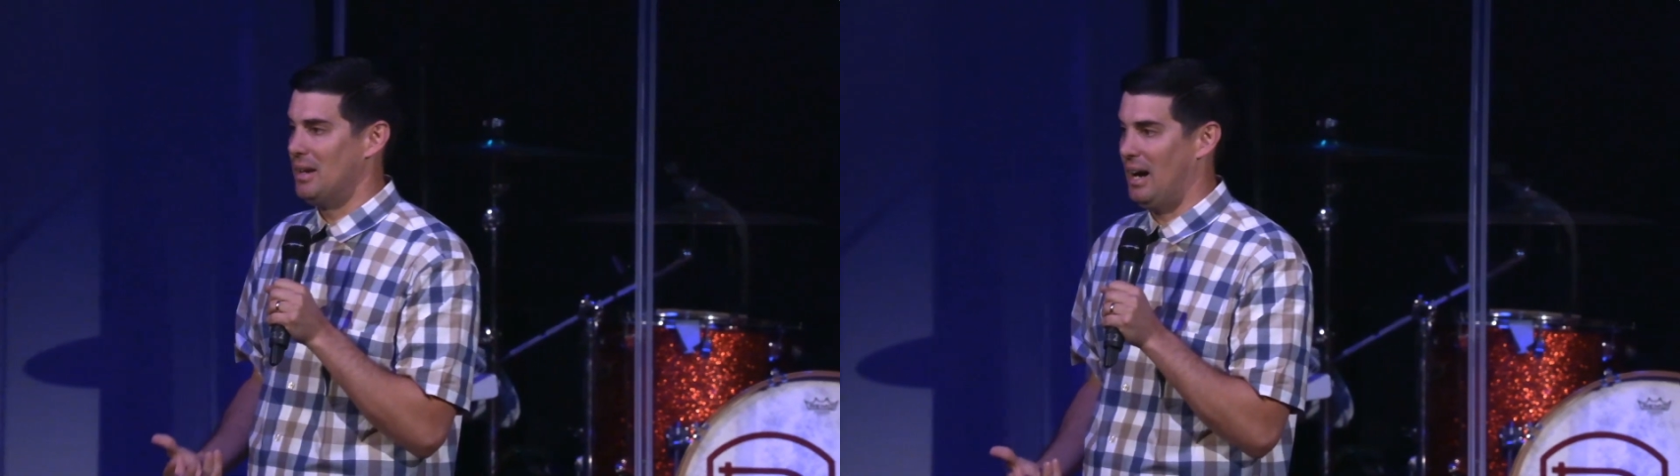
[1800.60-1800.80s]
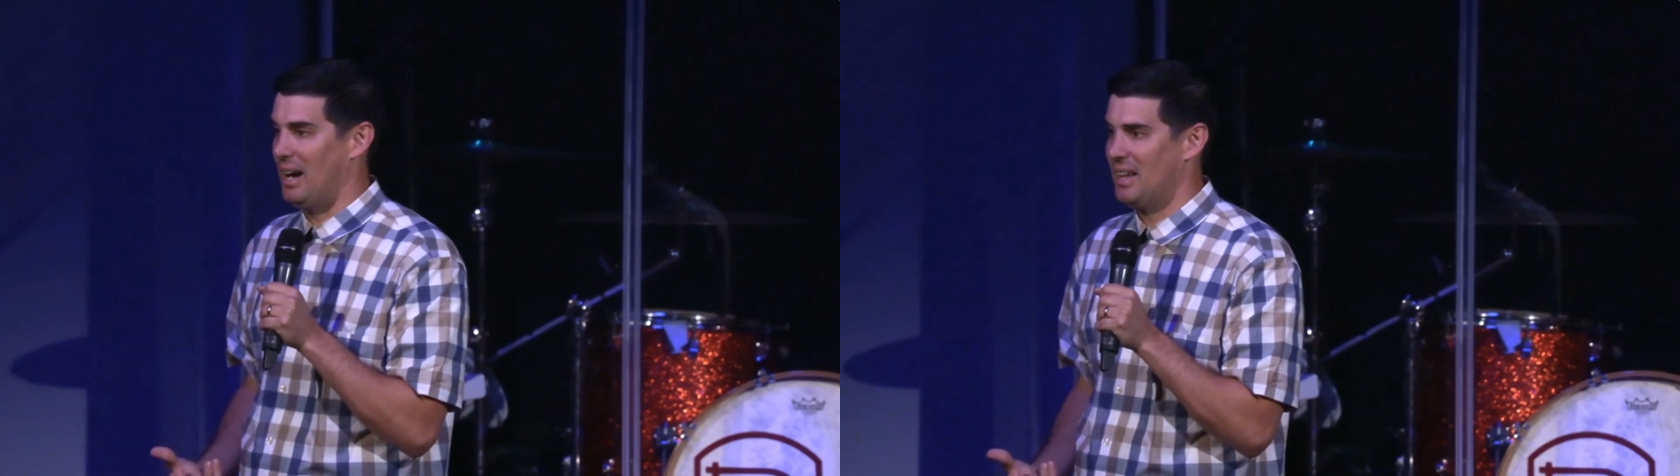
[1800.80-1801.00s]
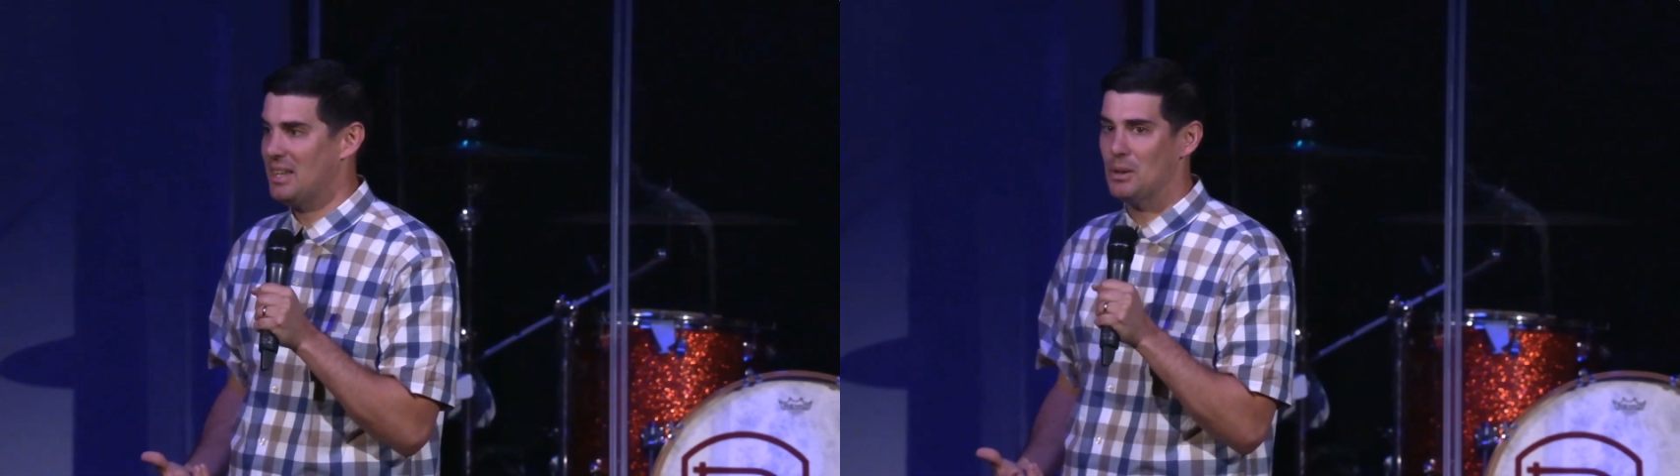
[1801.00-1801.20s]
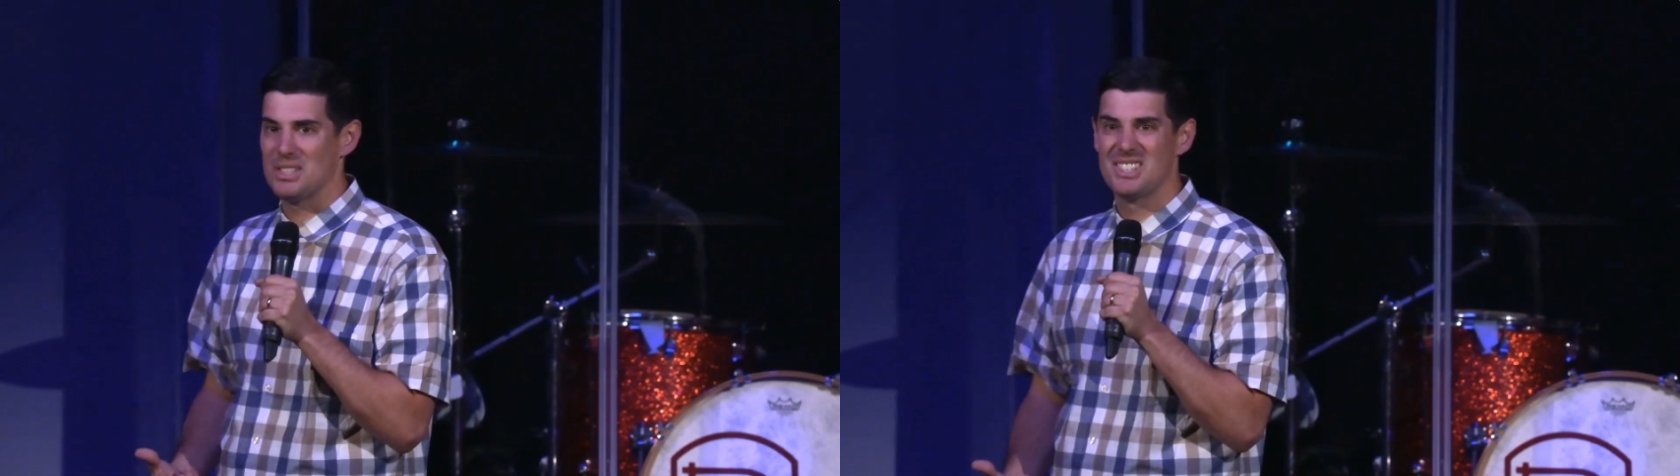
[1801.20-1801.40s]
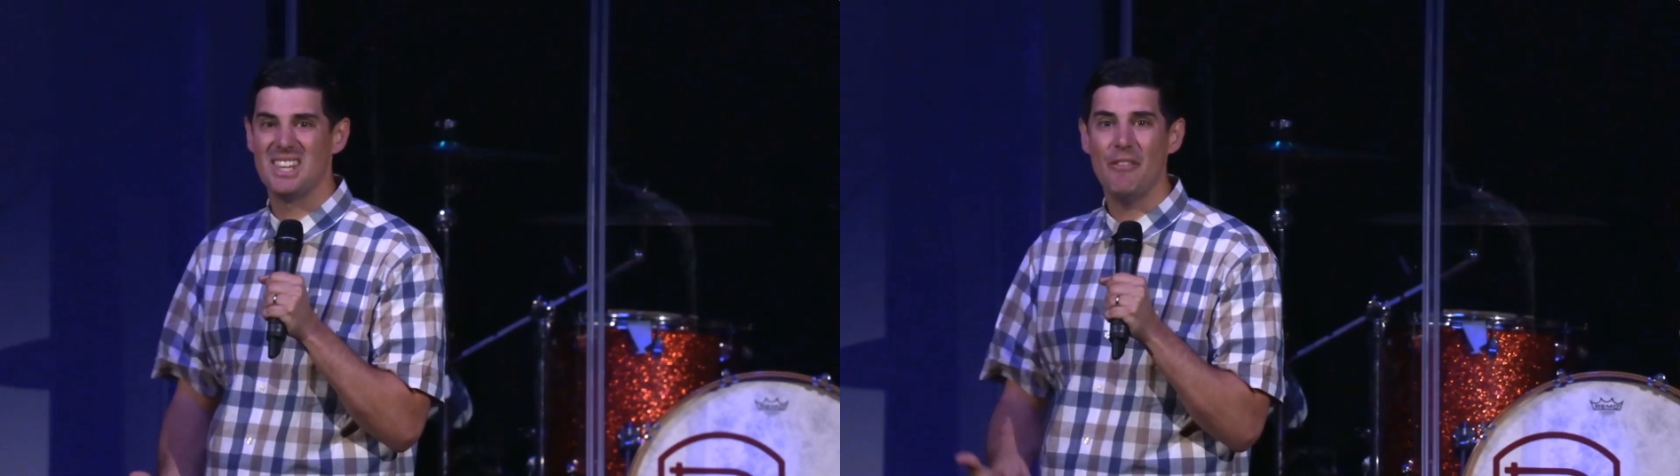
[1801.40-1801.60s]
I think it's
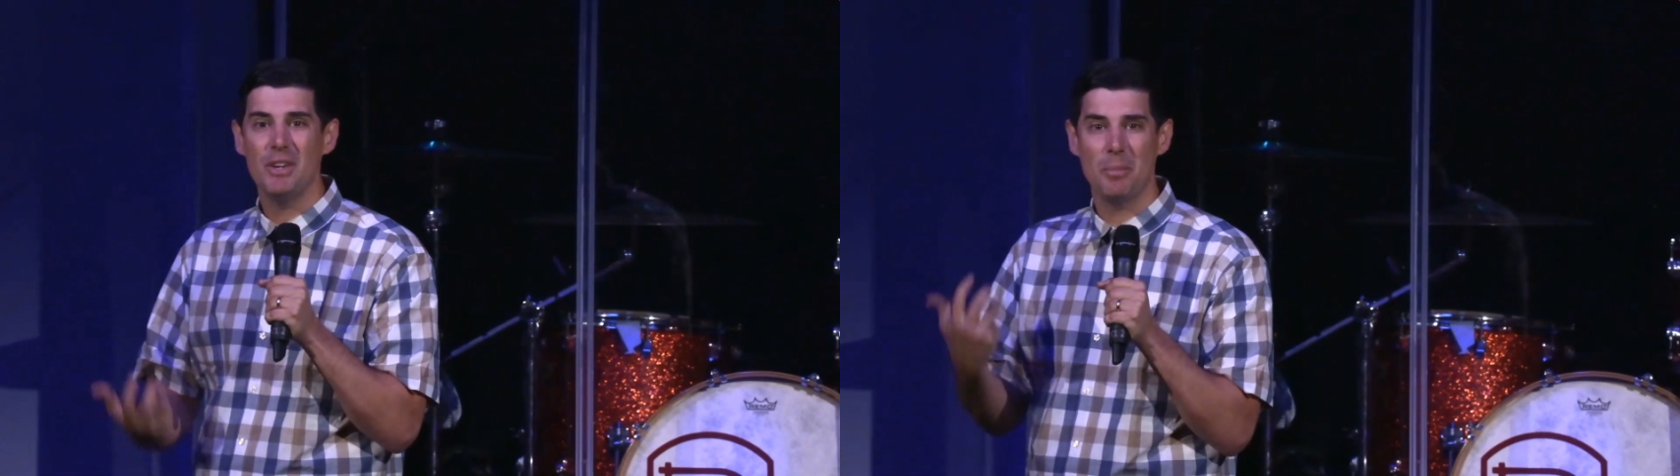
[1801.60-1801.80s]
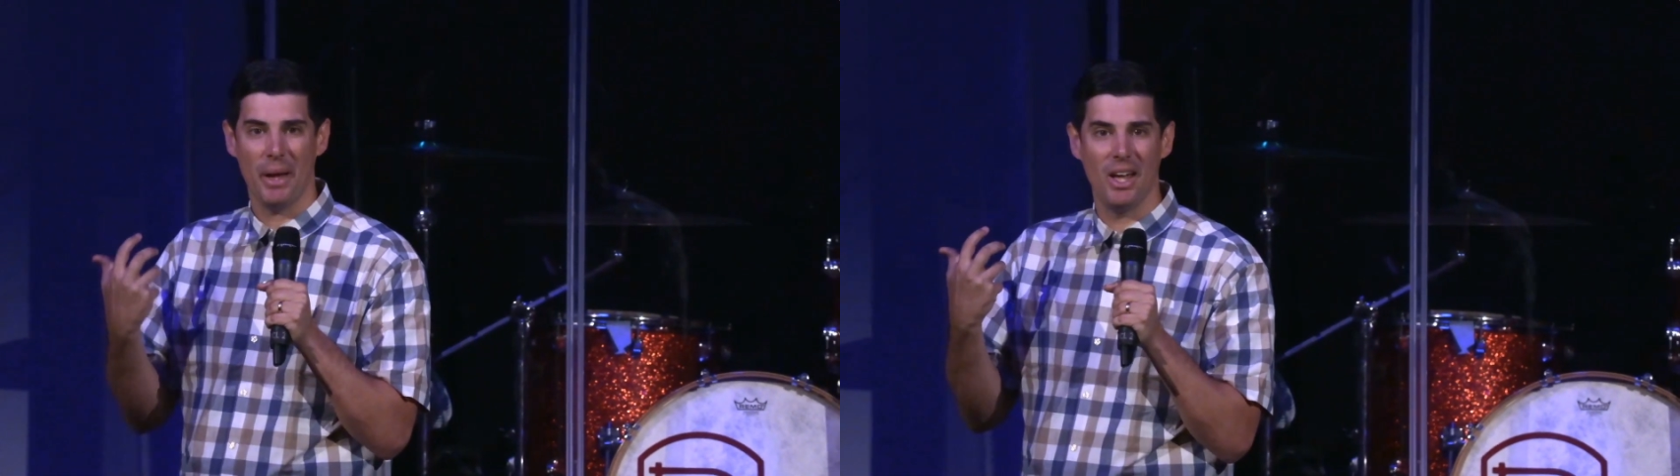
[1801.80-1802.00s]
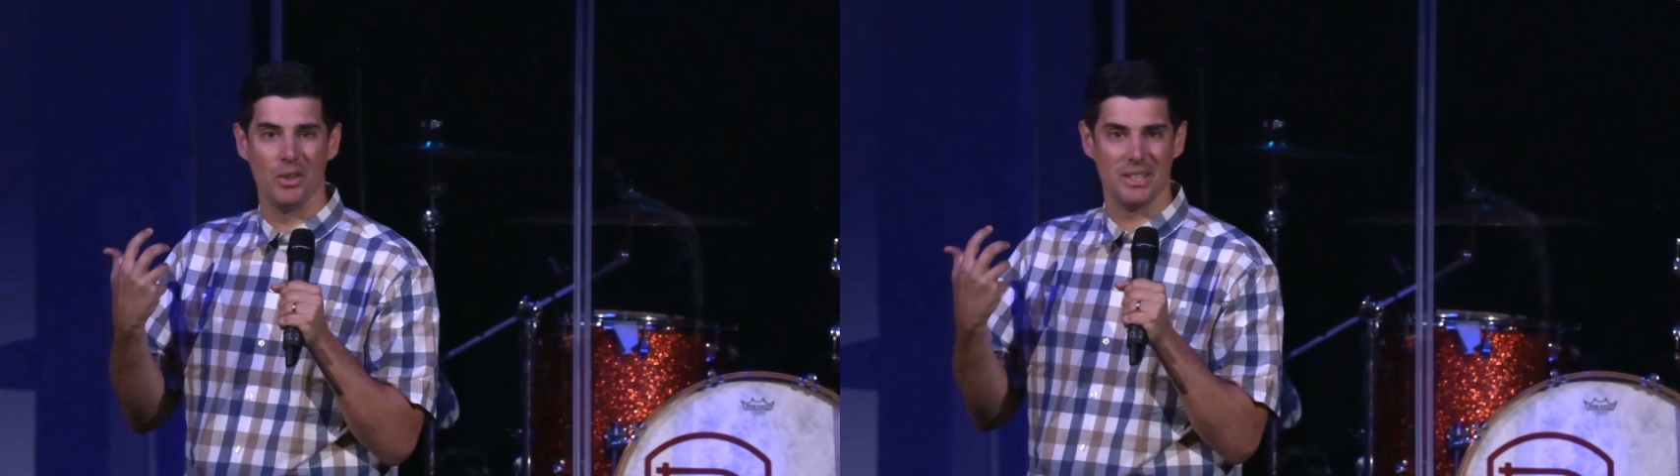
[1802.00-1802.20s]
70 pounds.